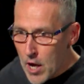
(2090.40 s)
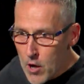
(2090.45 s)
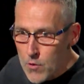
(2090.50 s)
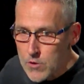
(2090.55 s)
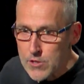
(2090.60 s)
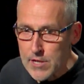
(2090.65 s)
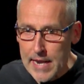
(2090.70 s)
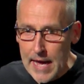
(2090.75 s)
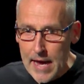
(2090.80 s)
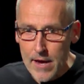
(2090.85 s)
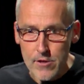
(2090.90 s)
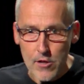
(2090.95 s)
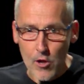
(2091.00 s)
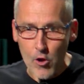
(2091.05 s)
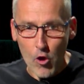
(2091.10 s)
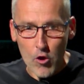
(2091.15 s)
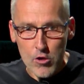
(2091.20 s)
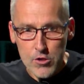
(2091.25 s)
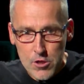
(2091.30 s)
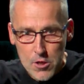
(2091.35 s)
Noah has
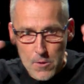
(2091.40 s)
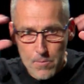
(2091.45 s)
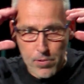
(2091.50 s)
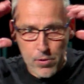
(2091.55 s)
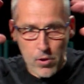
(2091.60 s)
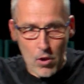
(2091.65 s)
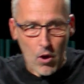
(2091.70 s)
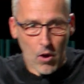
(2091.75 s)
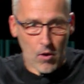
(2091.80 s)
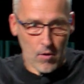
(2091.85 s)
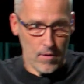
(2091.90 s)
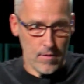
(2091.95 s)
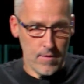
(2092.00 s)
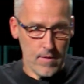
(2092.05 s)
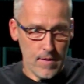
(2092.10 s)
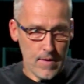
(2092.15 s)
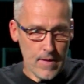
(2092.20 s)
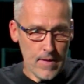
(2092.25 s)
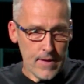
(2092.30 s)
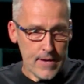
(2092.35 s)
lost the plot
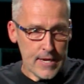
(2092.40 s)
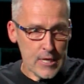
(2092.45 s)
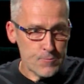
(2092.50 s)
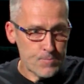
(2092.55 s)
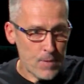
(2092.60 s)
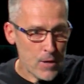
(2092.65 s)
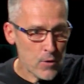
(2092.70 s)
He's